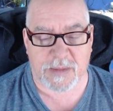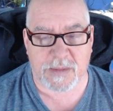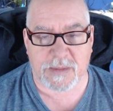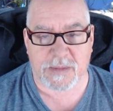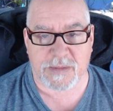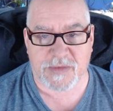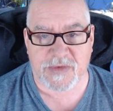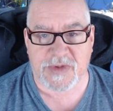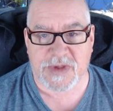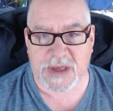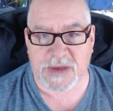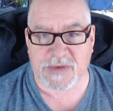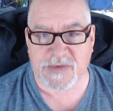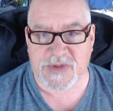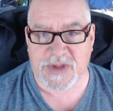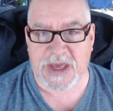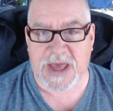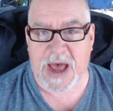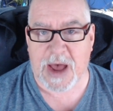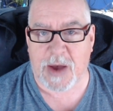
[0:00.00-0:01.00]
see,
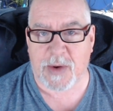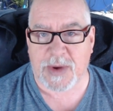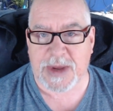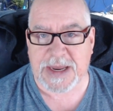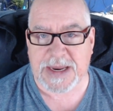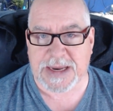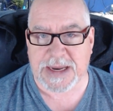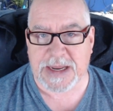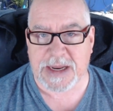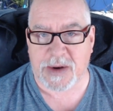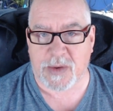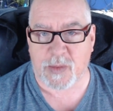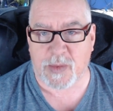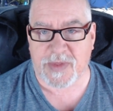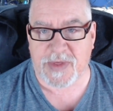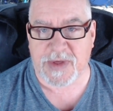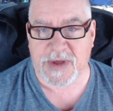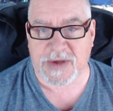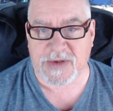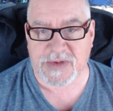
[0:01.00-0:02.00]
see how he did
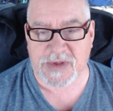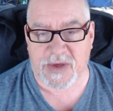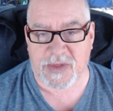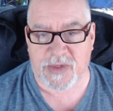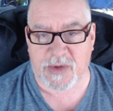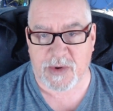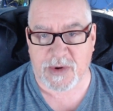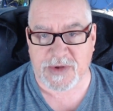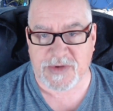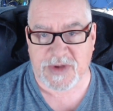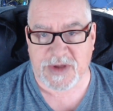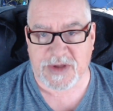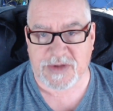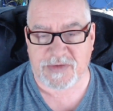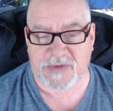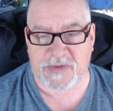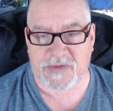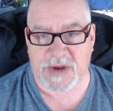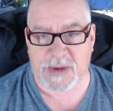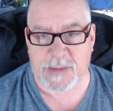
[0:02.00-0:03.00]
with his uh,
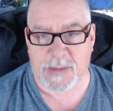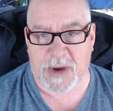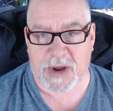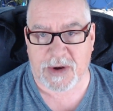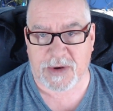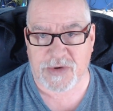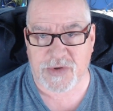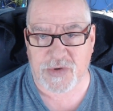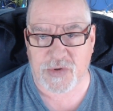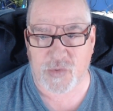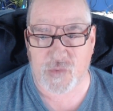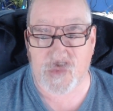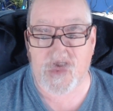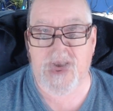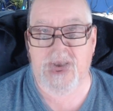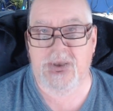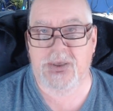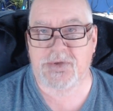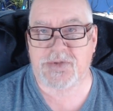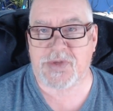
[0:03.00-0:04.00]
3650 Model 2.
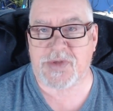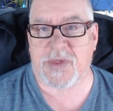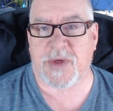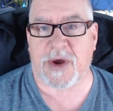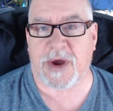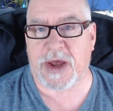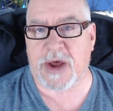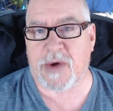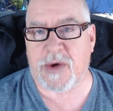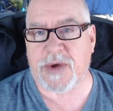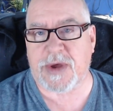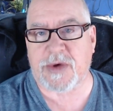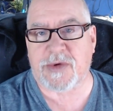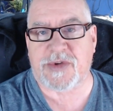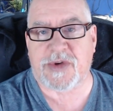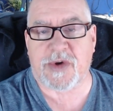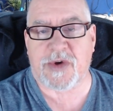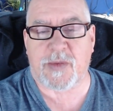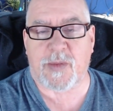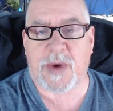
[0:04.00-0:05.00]
So there you go,
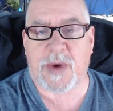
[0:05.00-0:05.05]
YouTube. We